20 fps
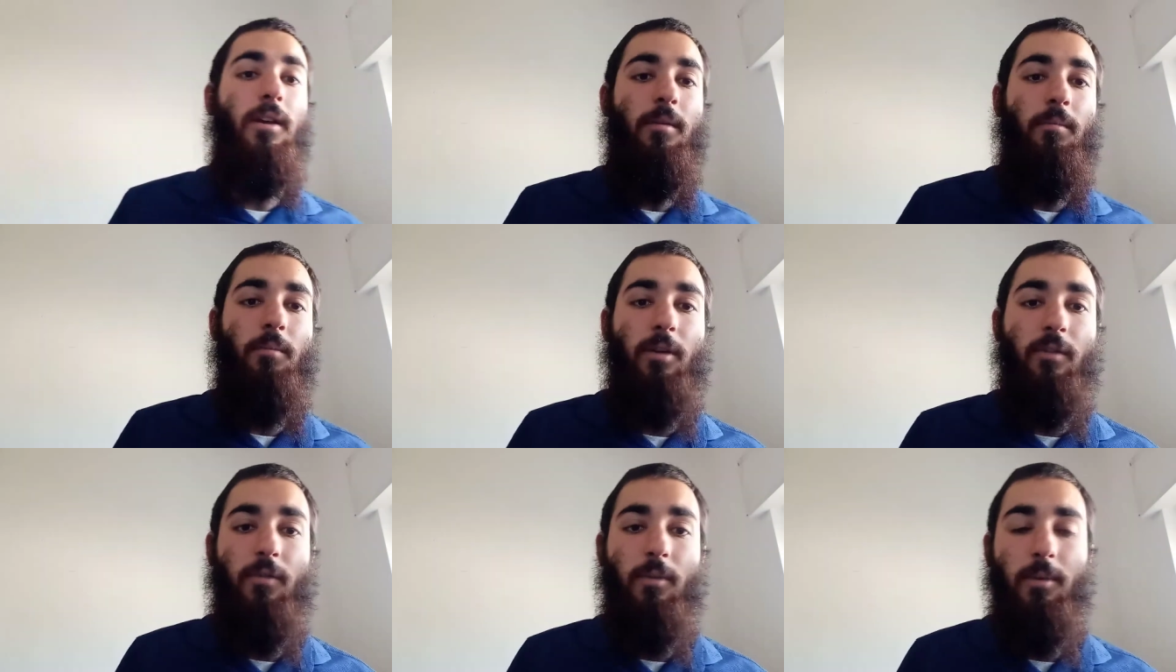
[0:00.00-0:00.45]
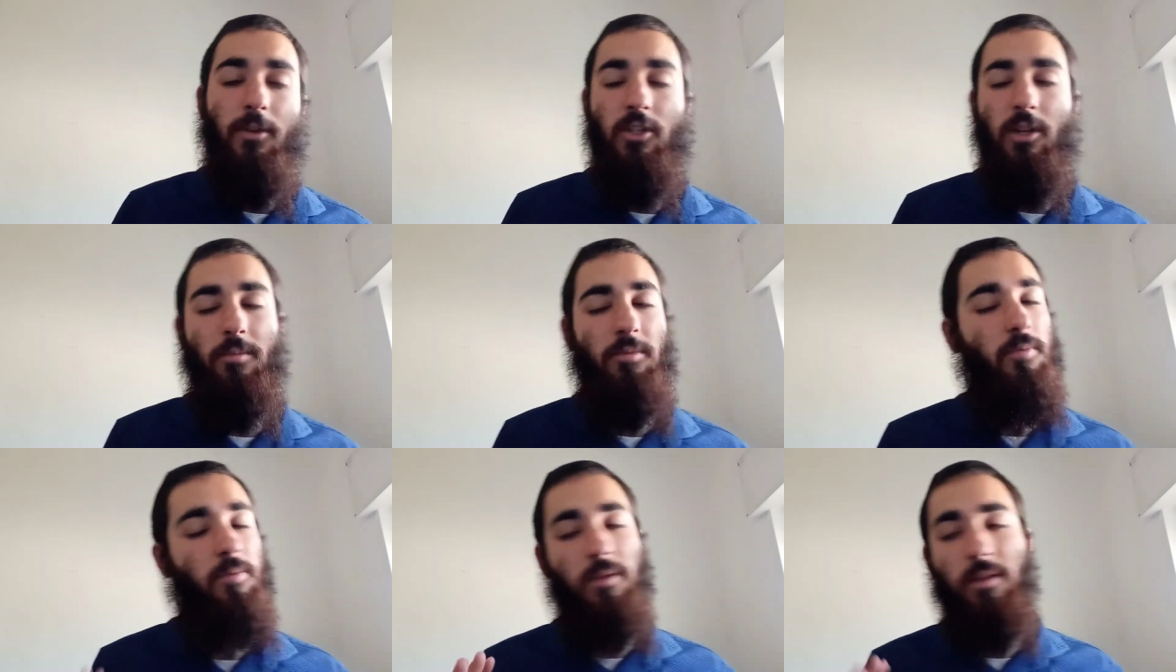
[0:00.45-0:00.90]
But from
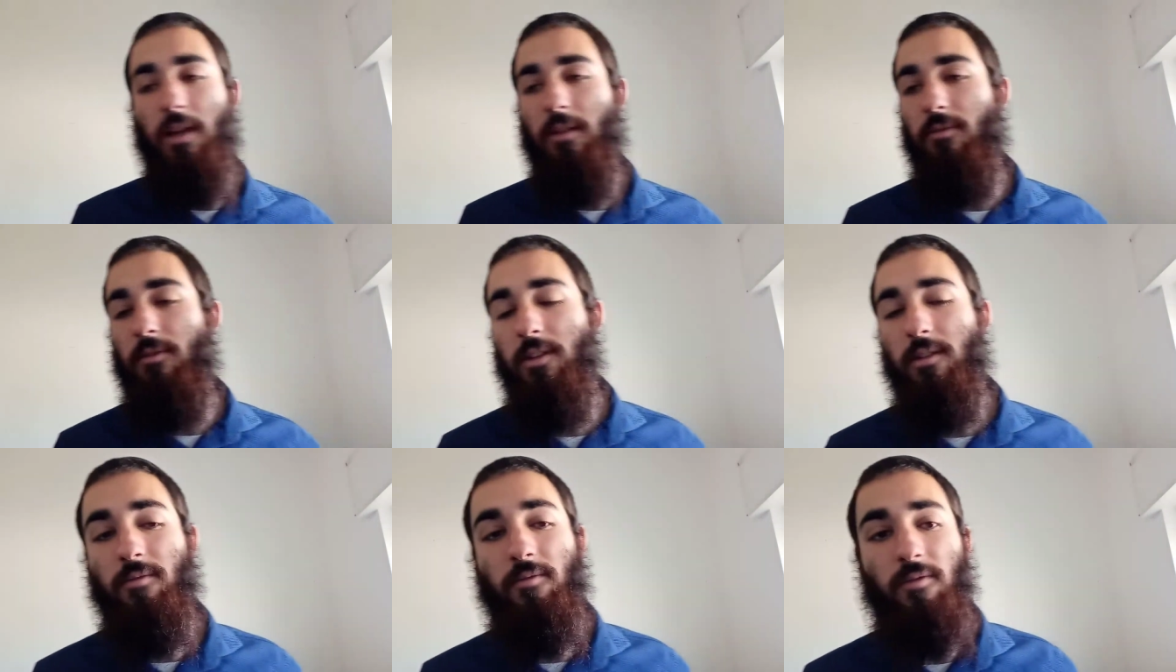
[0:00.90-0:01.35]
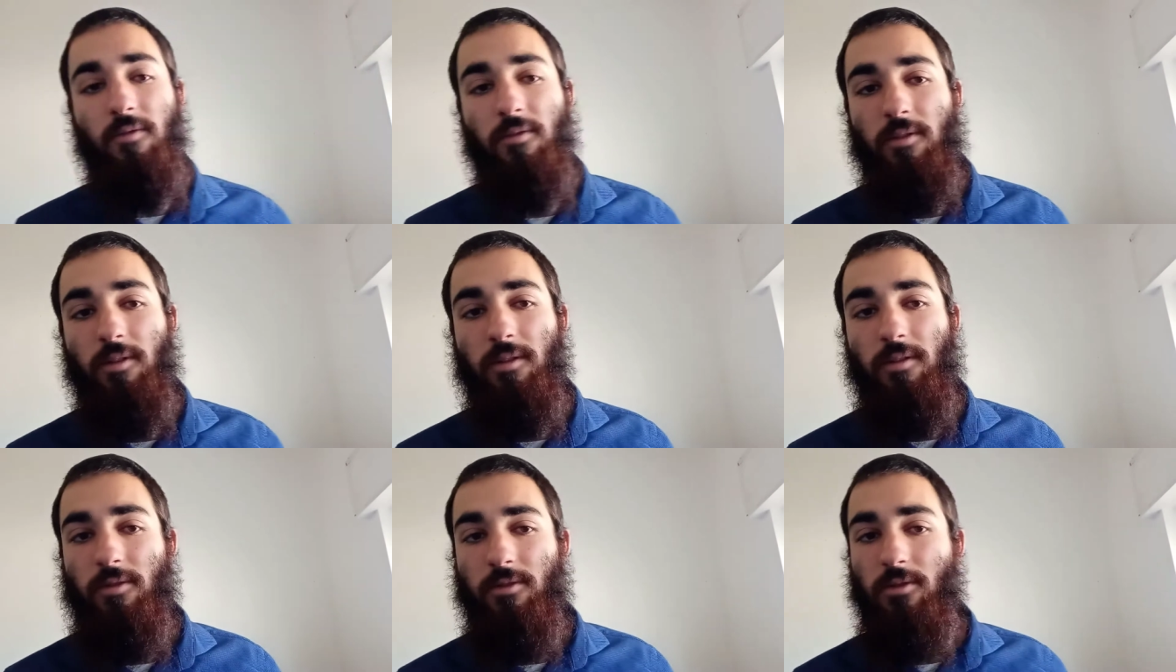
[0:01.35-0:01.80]
Hashem's perspective,
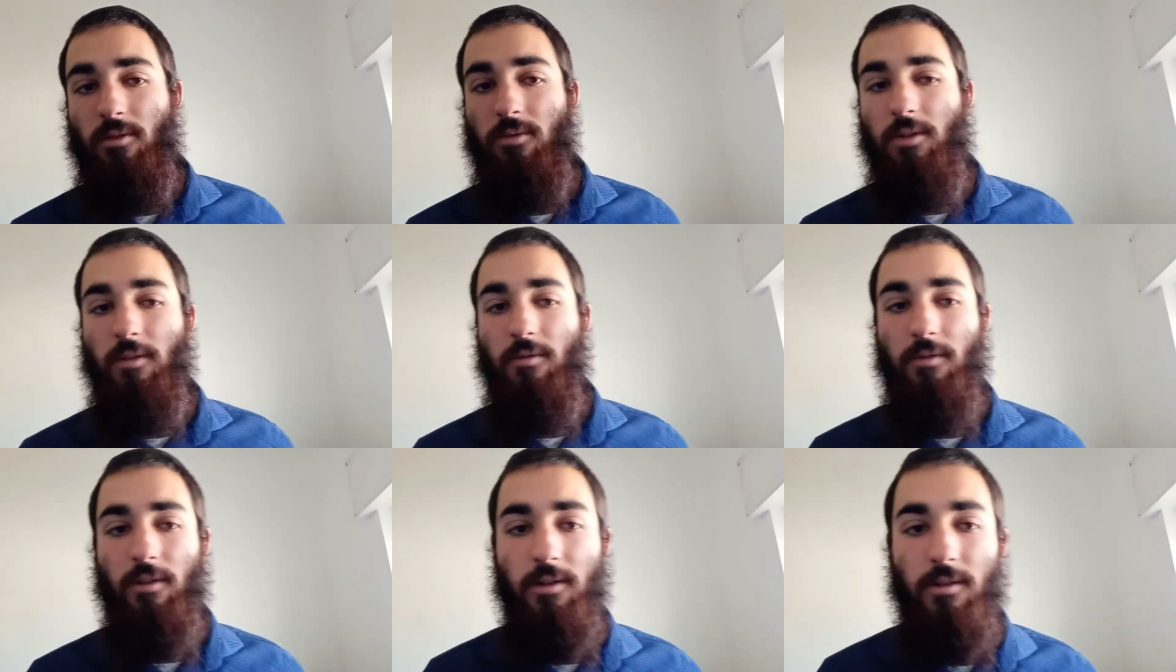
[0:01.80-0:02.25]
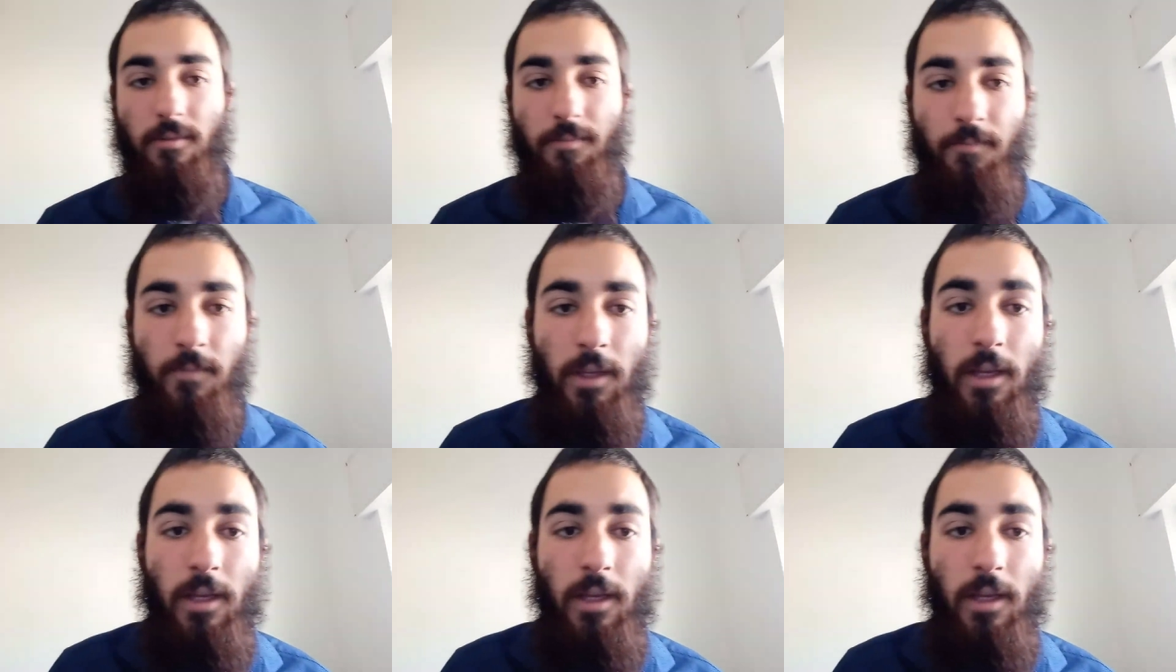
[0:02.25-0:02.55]
there's no difference.